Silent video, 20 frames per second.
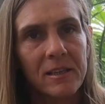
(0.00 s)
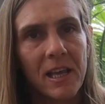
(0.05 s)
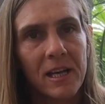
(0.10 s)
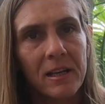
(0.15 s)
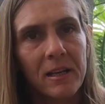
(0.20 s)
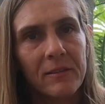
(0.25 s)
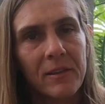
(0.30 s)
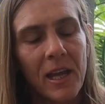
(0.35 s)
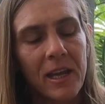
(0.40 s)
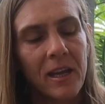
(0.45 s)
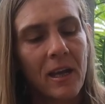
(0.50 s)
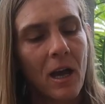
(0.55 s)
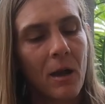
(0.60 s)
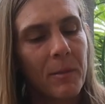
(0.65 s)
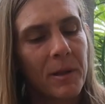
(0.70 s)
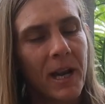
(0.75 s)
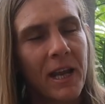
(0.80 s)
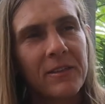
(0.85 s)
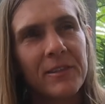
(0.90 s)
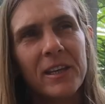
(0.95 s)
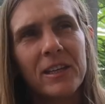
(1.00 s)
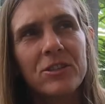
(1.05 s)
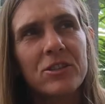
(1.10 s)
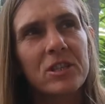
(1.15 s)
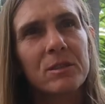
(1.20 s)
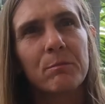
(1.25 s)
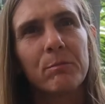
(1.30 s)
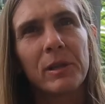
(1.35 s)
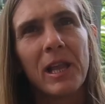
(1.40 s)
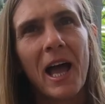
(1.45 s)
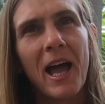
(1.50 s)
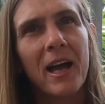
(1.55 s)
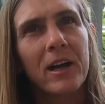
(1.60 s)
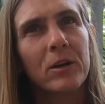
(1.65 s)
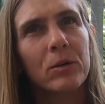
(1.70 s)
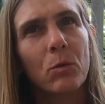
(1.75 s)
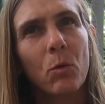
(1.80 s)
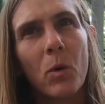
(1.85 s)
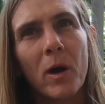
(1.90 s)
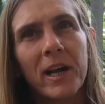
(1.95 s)
They come in, I think, just
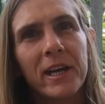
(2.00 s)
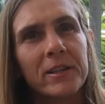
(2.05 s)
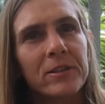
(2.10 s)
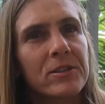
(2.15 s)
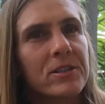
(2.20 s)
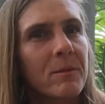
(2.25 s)
black or white